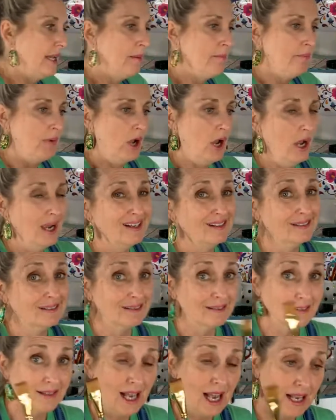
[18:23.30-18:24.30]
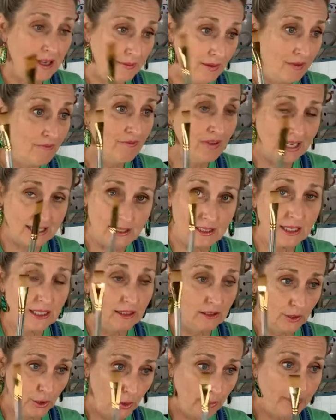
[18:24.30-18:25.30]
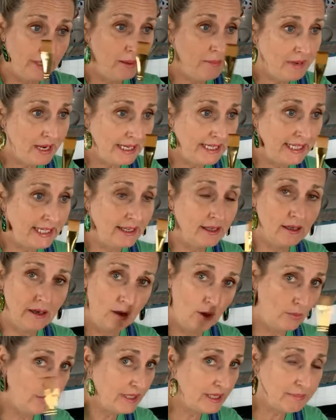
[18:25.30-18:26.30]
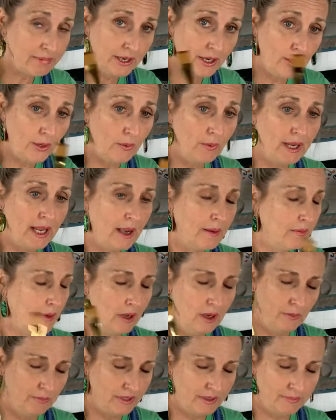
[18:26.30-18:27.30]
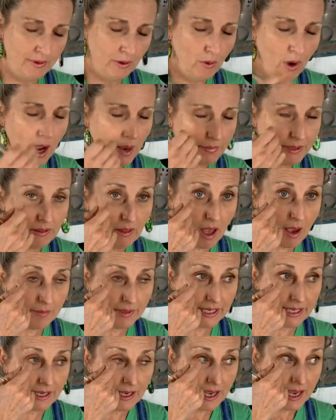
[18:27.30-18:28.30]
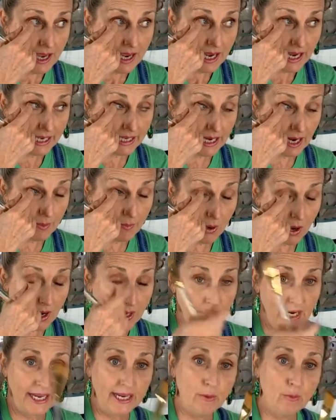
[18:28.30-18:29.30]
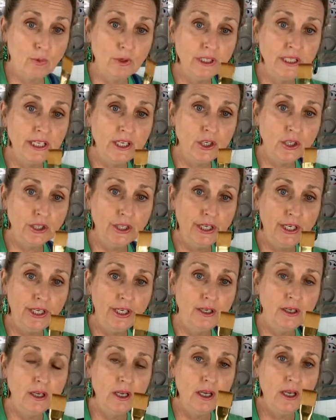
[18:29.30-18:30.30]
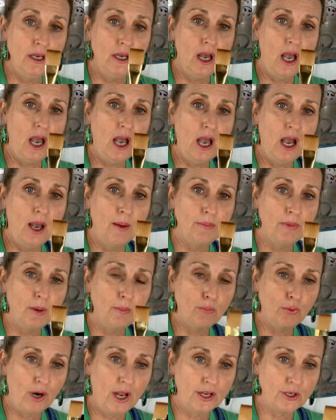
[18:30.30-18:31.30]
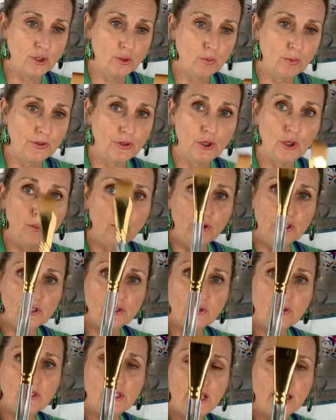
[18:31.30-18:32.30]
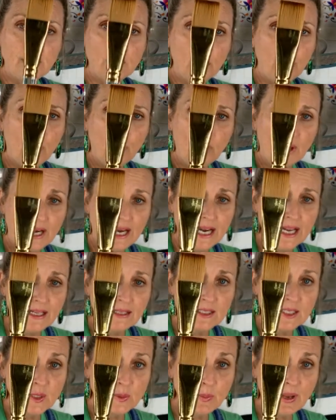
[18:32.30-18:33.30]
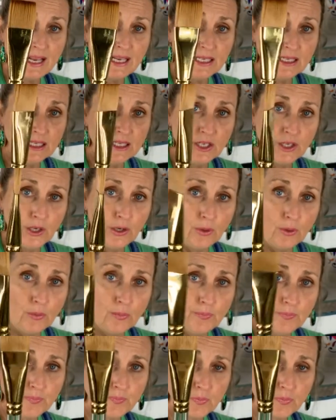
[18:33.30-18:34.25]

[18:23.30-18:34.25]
and bought, I invested a little bit of money at Home Depot, at Home Depot, Hobby Lobby, and I bought a really good um, brush with good bristles that's brand spanking new.